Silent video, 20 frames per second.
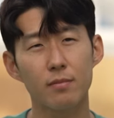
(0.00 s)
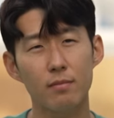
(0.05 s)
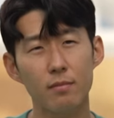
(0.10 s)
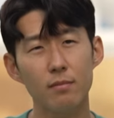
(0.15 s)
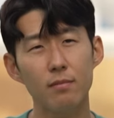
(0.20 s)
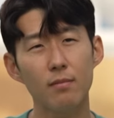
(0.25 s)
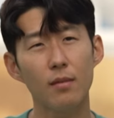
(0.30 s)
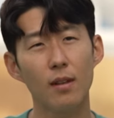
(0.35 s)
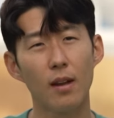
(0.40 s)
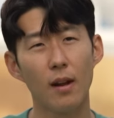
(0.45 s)
you
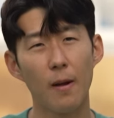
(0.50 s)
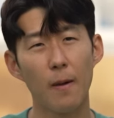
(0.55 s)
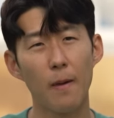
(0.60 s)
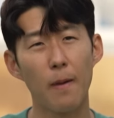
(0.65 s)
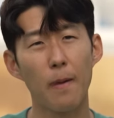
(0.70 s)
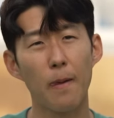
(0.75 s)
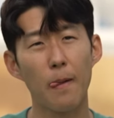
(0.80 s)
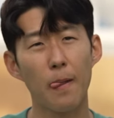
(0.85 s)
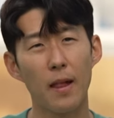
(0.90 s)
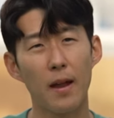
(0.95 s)
get to
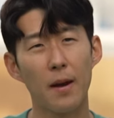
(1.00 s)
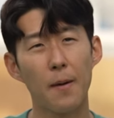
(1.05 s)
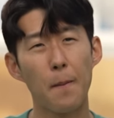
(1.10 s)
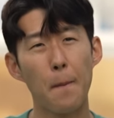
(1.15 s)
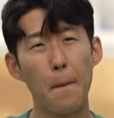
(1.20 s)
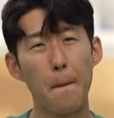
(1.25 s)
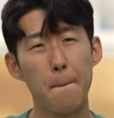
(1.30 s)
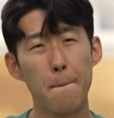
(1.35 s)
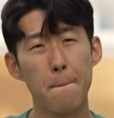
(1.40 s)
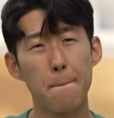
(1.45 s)
lead the
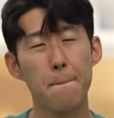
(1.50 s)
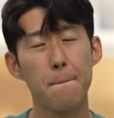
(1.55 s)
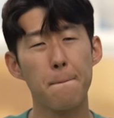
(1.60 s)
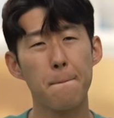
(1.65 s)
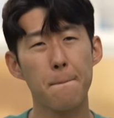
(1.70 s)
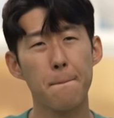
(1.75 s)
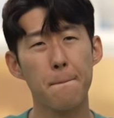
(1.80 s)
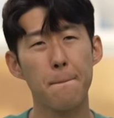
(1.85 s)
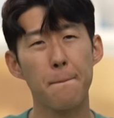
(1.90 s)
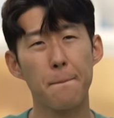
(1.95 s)
team out
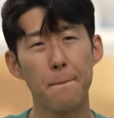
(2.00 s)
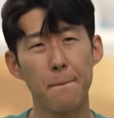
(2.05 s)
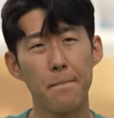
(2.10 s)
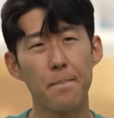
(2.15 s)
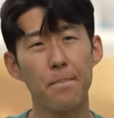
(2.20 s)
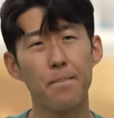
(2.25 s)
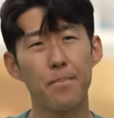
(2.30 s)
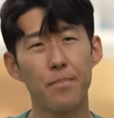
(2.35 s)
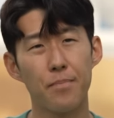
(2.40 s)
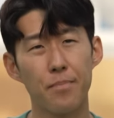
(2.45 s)
in a
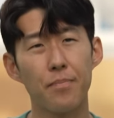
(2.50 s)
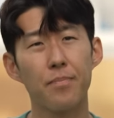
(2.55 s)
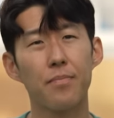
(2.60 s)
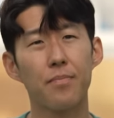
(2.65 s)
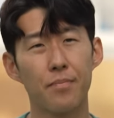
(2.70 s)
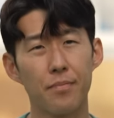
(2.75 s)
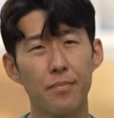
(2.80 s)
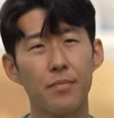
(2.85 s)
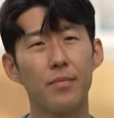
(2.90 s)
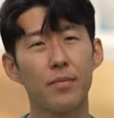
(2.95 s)
European game
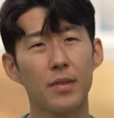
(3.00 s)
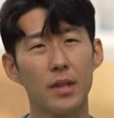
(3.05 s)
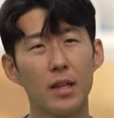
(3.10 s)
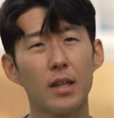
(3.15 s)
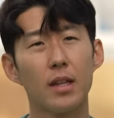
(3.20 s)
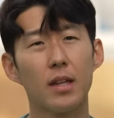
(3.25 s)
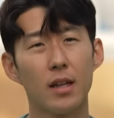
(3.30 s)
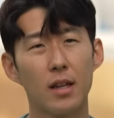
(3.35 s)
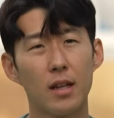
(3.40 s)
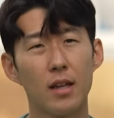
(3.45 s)
as captain for the
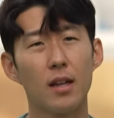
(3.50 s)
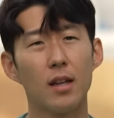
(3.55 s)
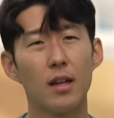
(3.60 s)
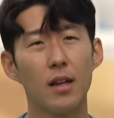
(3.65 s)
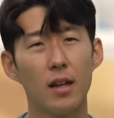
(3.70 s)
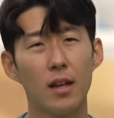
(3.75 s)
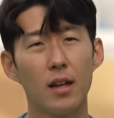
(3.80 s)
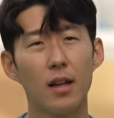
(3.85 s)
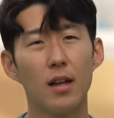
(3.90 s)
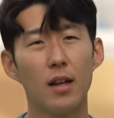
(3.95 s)
first time.
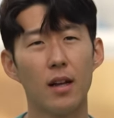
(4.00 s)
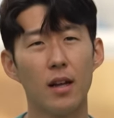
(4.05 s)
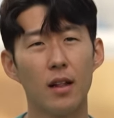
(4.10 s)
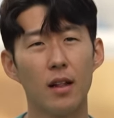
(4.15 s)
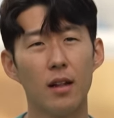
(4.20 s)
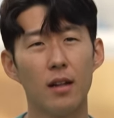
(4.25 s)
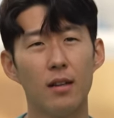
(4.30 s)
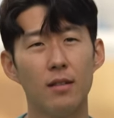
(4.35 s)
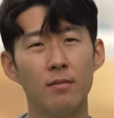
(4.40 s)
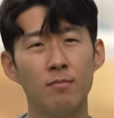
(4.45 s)
What's that
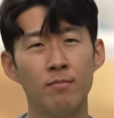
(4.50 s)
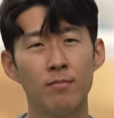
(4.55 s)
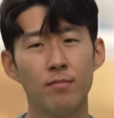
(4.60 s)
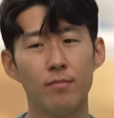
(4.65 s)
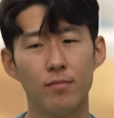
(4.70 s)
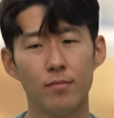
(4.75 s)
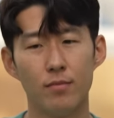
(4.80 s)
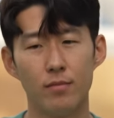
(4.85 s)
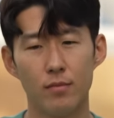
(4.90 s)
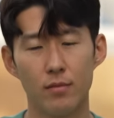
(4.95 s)
feeling going to be like?